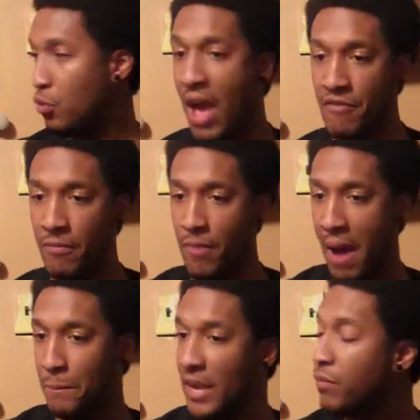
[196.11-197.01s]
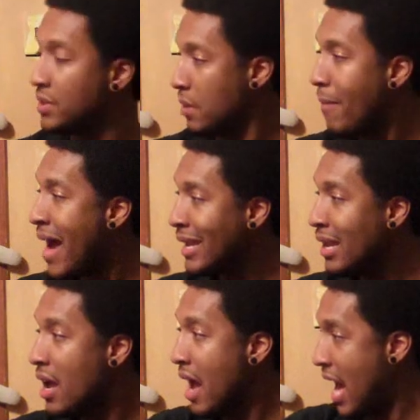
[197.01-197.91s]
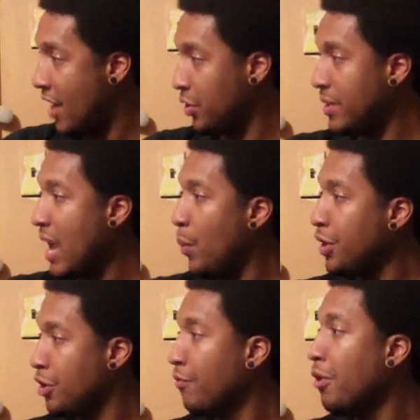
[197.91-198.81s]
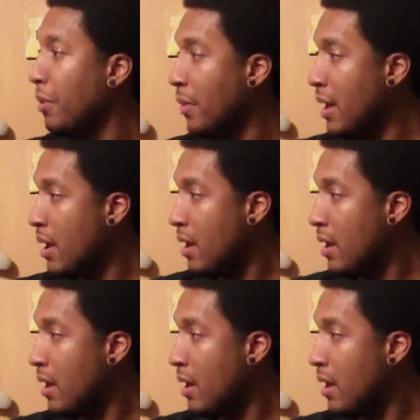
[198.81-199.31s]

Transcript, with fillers: You have a, a beef with somebody? The other day I went in your room.